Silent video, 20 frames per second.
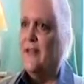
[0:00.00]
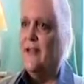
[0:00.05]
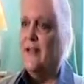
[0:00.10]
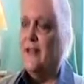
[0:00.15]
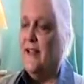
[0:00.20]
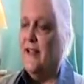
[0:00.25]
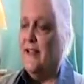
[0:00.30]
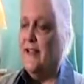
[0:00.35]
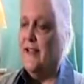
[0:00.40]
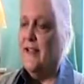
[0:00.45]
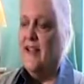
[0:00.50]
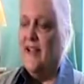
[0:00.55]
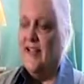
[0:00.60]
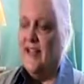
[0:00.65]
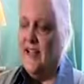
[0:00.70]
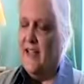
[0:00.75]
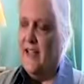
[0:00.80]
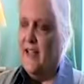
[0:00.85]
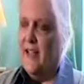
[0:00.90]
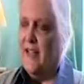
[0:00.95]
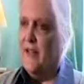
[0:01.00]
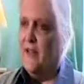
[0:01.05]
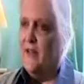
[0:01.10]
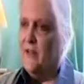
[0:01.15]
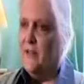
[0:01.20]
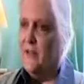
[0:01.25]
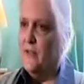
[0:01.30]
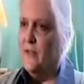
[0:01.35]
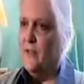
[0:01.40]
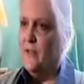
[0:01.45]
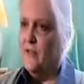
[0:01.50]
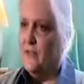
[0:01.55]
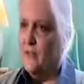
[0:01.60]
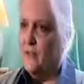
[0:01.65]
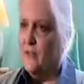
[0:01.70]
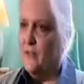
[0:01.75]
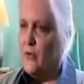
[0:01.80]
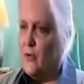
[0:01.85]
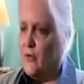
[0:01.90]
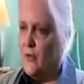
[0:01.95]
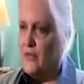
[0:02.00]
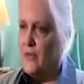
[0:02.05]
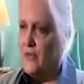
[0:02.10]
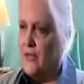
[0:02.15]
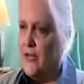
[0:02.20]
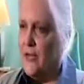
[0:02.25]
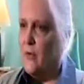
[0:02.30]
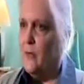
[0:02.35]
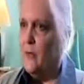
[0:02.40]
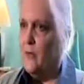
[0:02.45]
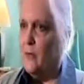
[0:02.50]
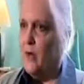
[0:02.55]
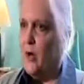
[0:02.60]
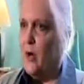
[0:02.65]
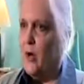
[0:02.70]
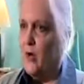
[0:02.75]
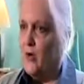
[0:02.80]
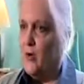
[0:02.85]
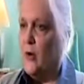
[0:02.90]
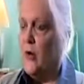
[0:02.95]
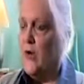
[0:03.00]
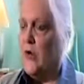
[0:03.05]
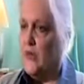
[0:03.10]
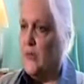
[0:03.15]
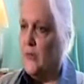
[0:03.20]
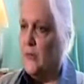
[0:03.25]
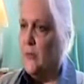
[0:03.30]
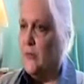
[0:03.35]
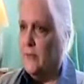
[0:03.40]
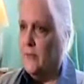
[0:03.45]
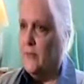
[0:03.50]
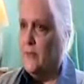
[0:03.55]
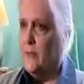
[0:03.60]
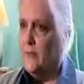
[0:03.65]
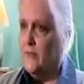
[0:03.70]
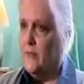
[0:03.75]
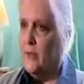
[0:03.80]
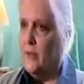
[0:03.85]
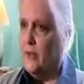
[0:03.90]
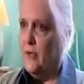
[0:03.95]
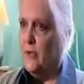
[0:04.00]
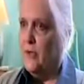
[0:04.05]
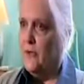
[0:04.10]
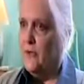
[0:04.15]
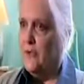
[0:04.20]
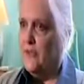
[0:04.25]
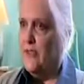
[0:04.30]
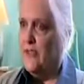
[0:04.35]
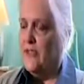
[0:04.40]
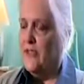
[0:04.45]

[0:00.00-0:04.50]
Yeah. And so, of course, now we're all crying, you know.